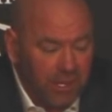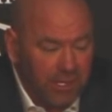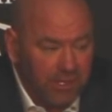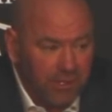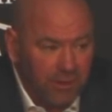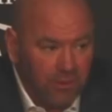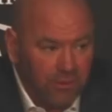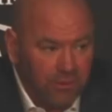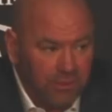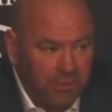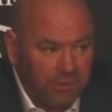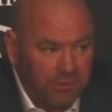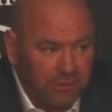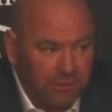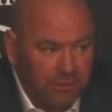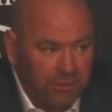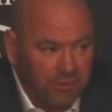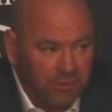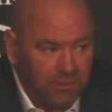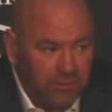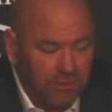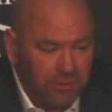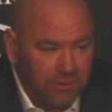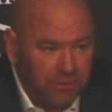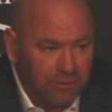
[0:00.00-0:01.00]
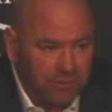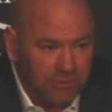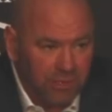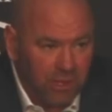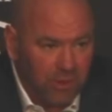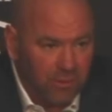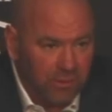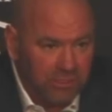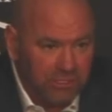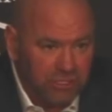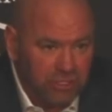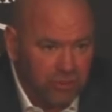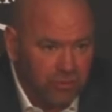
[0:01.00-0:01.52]
know that there's
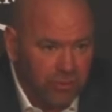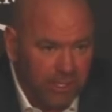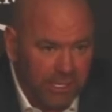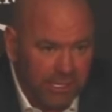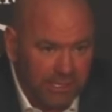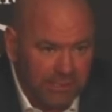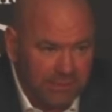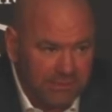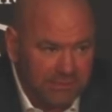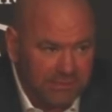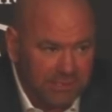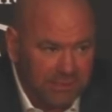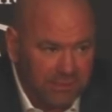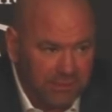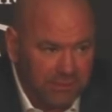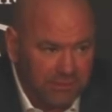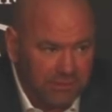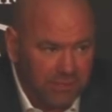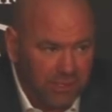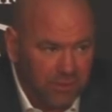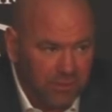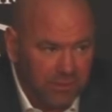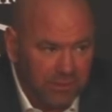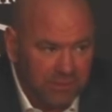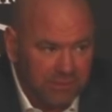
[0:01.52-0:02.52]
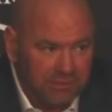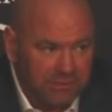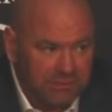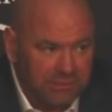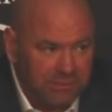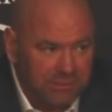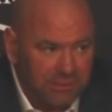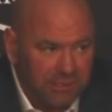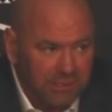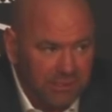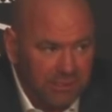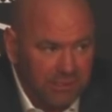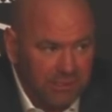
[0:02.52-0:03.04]
always critics and there's always
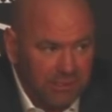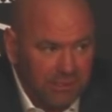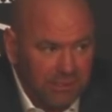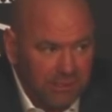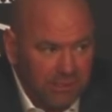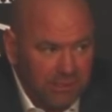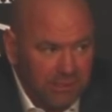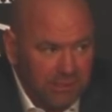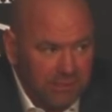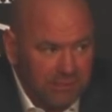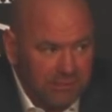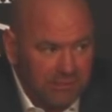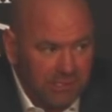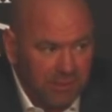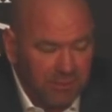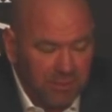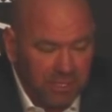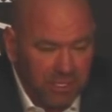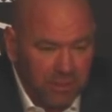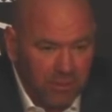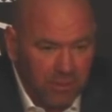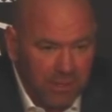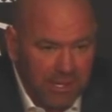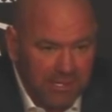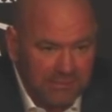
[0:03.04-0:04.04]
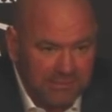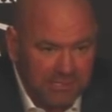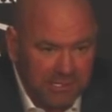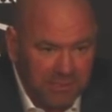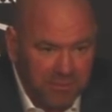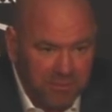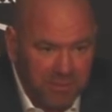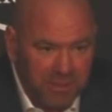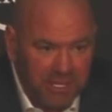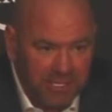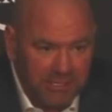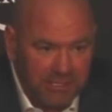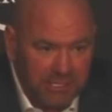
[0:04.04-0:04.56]
somebody who has an
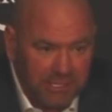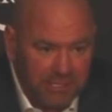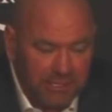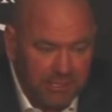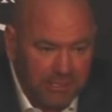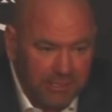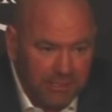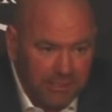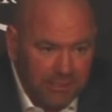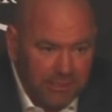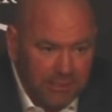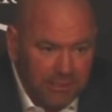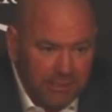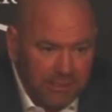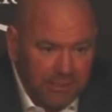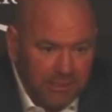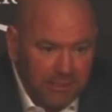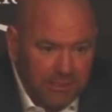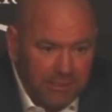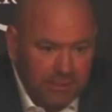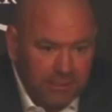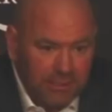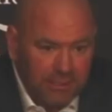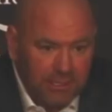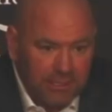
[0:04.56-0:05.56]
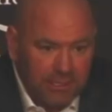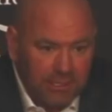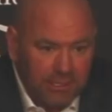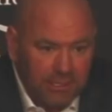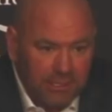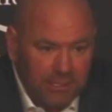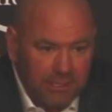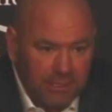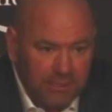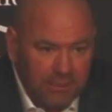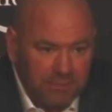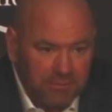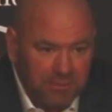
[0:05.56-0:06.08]
opinion.
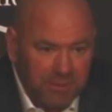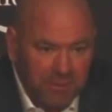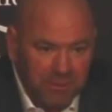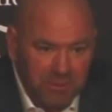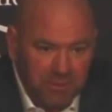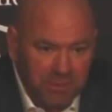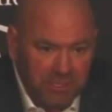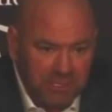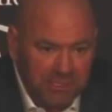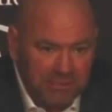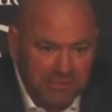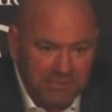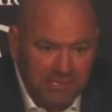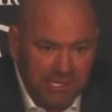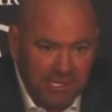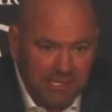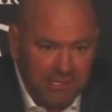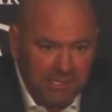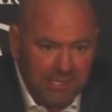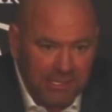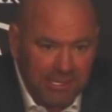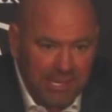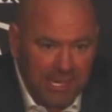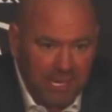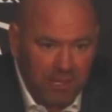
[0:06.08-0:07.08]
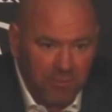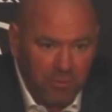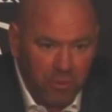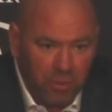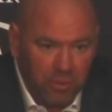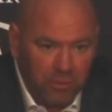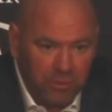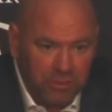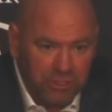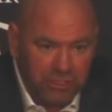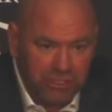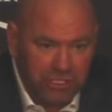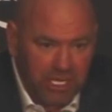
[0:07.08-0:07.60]
People are going to say that
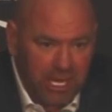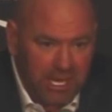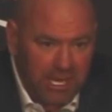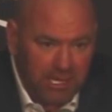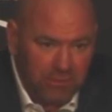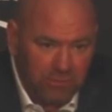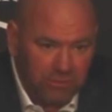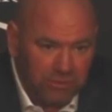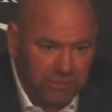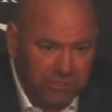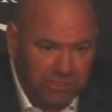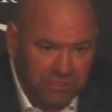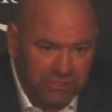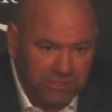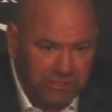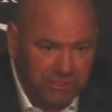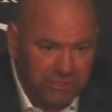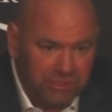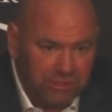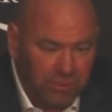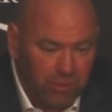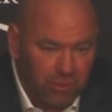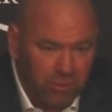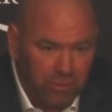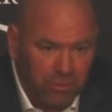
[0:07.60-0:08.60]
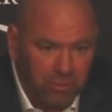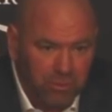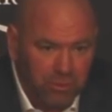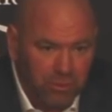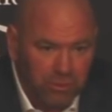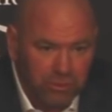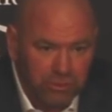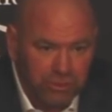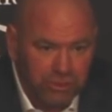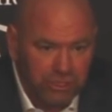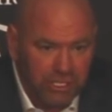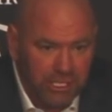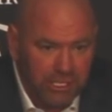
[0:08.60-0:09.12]
Cowboy was shot, which is total
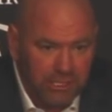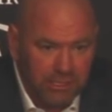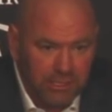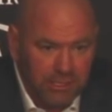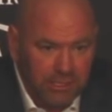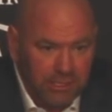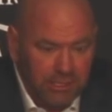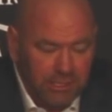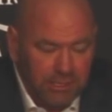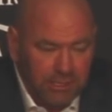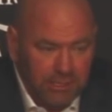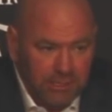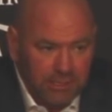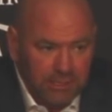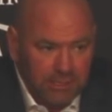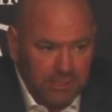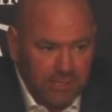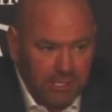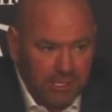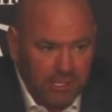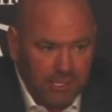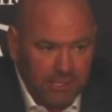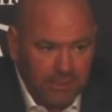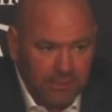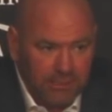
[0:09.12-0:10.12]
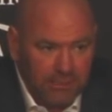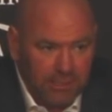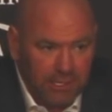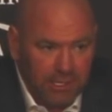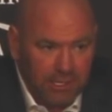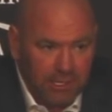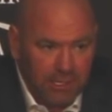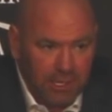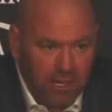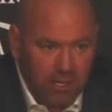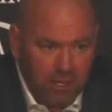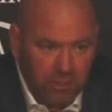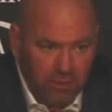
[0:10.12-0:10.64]
bullshit. And
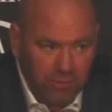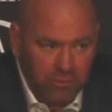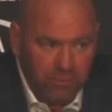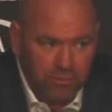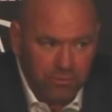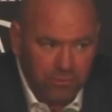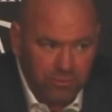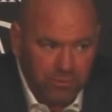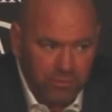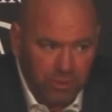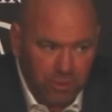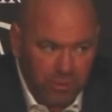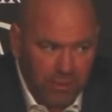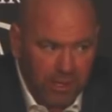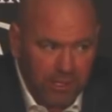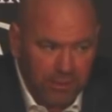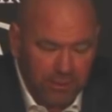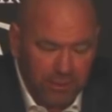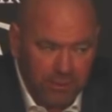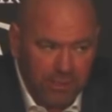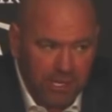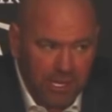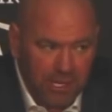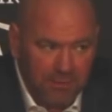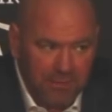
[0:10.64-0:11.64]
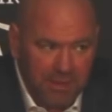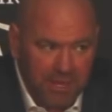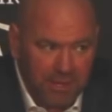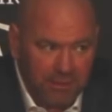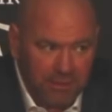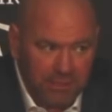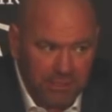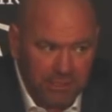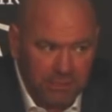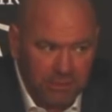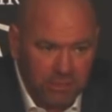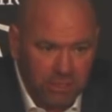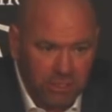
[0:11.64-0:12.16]
Conor McGregor came
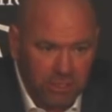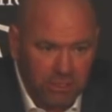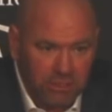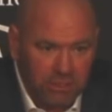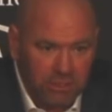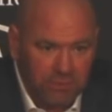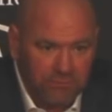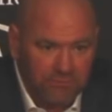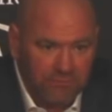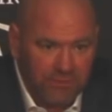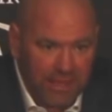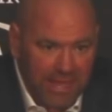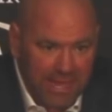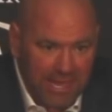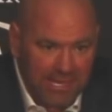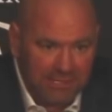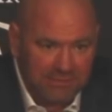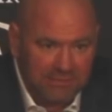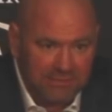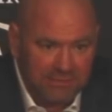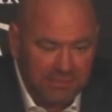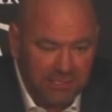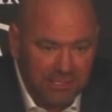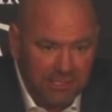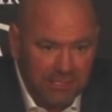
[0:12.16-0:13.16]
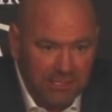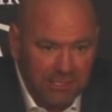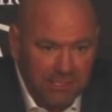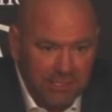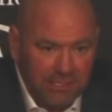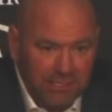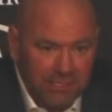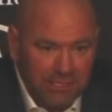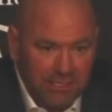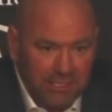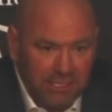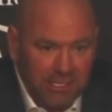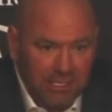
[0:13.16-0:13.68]
out. He looked fast.
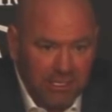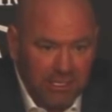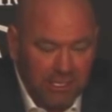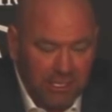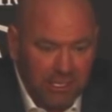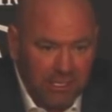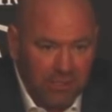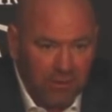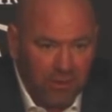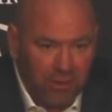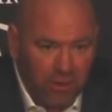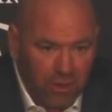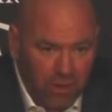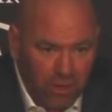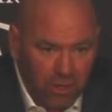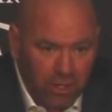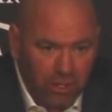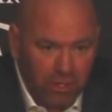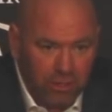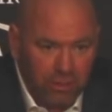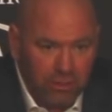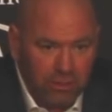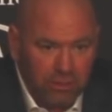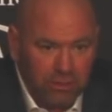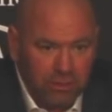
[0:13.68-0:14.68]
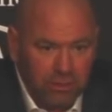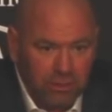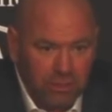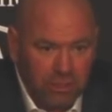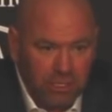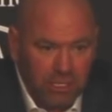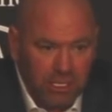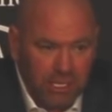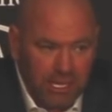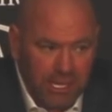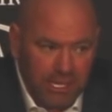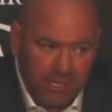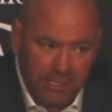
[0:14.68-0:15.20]
He hit hard.
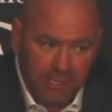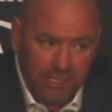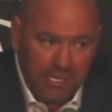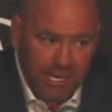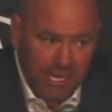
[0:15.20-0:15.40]
He had a